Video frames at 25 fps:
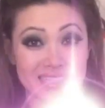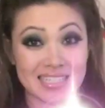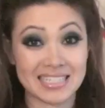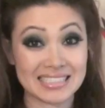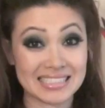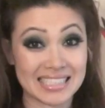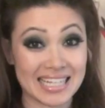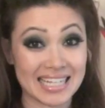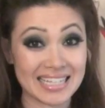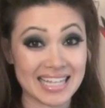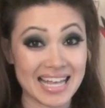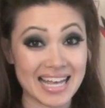and
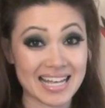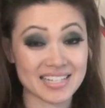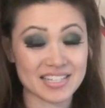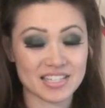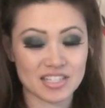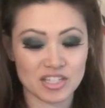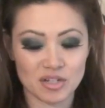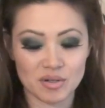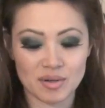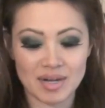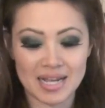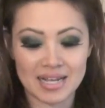things like that.
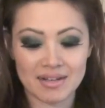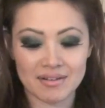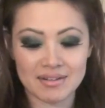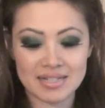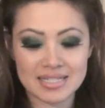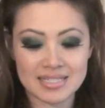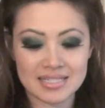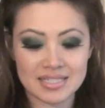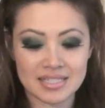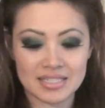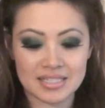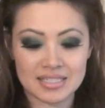So I
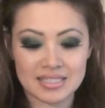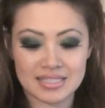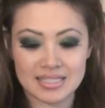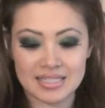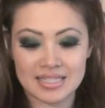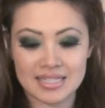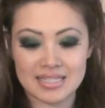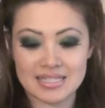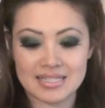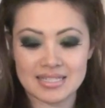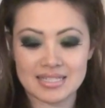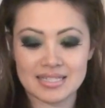always use
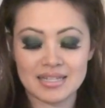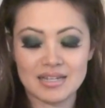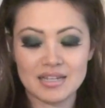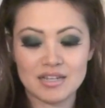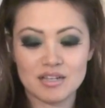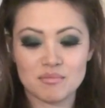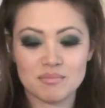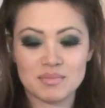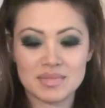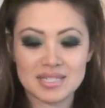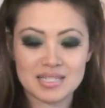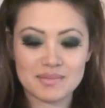this
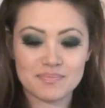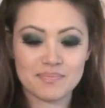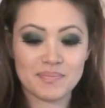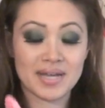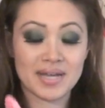Miss